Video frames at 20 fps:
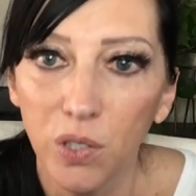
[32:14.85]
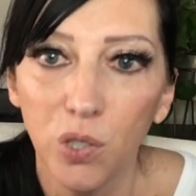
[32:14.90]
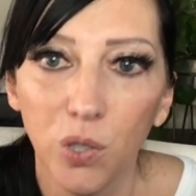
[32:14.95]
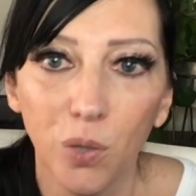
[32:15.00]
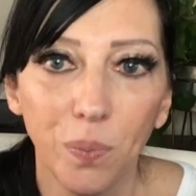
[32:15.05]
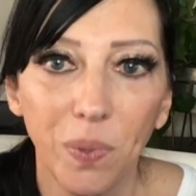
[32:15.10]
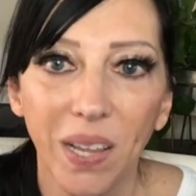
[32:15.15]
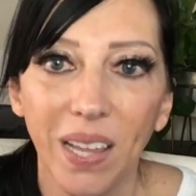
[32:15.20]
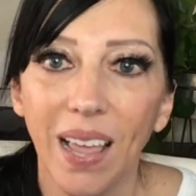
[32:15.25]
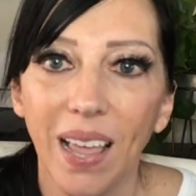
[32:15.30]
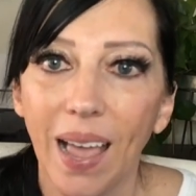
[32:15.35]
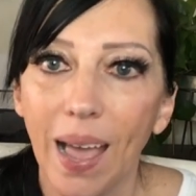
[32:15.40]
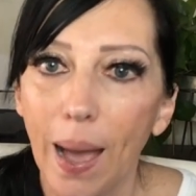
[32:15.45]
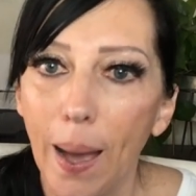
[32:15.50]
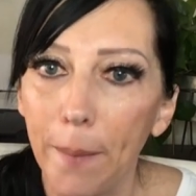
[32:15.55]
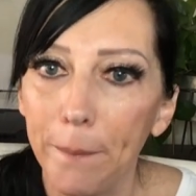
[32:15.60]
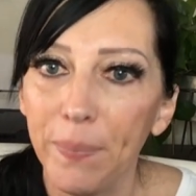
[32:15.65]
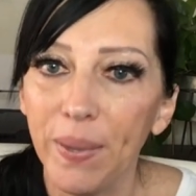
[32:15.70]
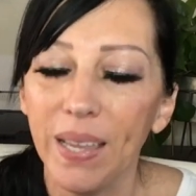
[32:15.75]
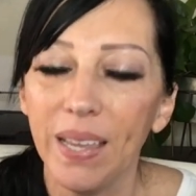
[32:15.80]
to be
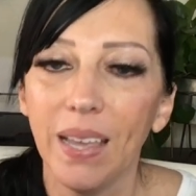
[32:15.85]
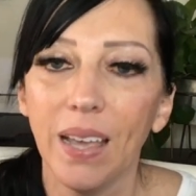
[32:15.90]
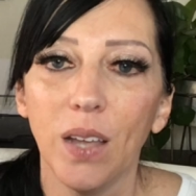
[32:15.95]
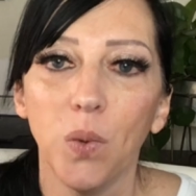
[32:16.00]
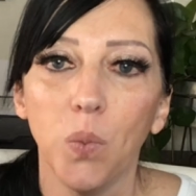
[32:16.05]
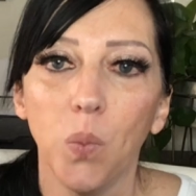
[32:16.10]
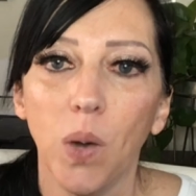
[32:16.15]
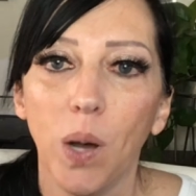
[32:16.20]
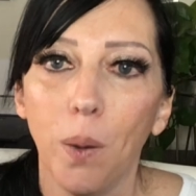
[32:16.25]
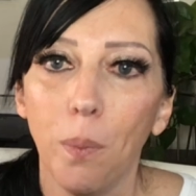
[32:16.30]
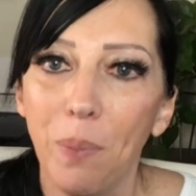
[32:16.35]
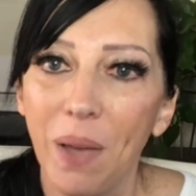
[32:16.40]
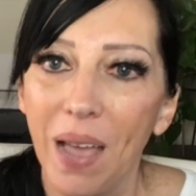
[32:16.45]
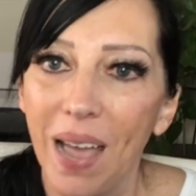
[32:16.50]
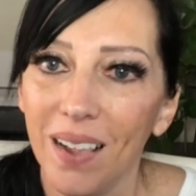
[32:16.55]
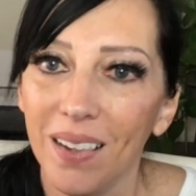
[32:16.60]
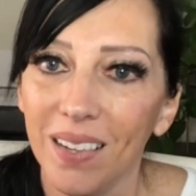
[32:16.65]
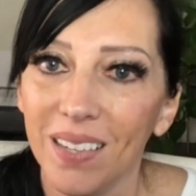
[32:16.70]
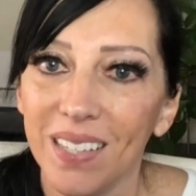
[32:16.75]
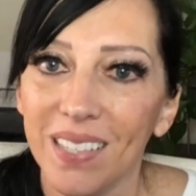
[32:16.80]
happy and
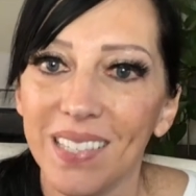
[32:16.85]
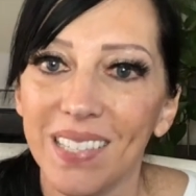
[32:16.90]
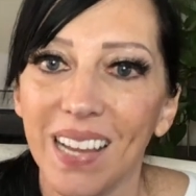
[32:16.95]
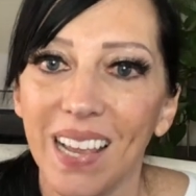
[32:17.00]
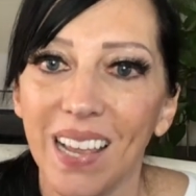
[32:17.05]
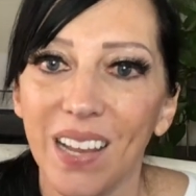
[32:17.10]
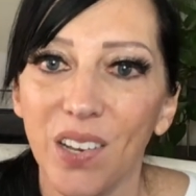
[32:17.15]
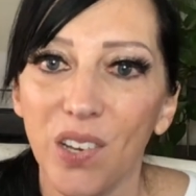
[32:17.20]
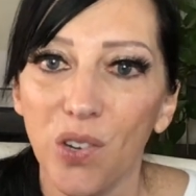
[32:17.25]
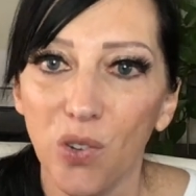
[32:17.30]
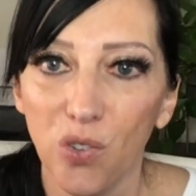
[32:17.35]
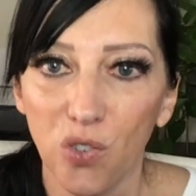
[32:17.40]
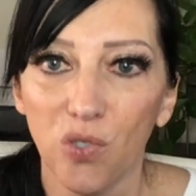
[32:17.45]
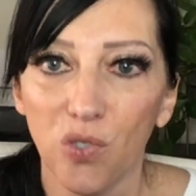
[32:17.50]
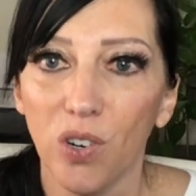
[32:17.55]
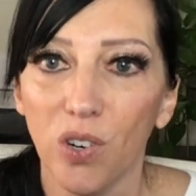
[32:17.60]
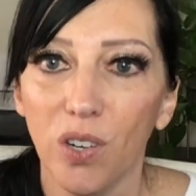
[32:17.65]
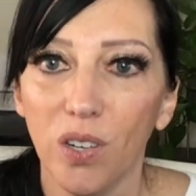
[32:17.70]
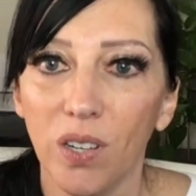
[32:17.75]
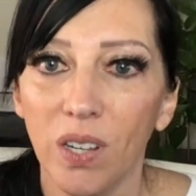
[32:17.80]
well-balanced and
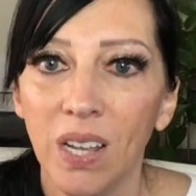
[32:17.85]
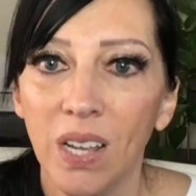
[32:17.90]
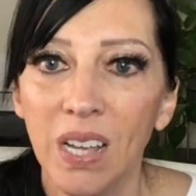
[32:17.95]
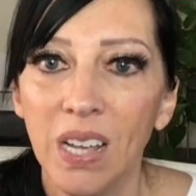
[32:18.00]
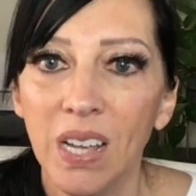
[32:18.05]
neutral.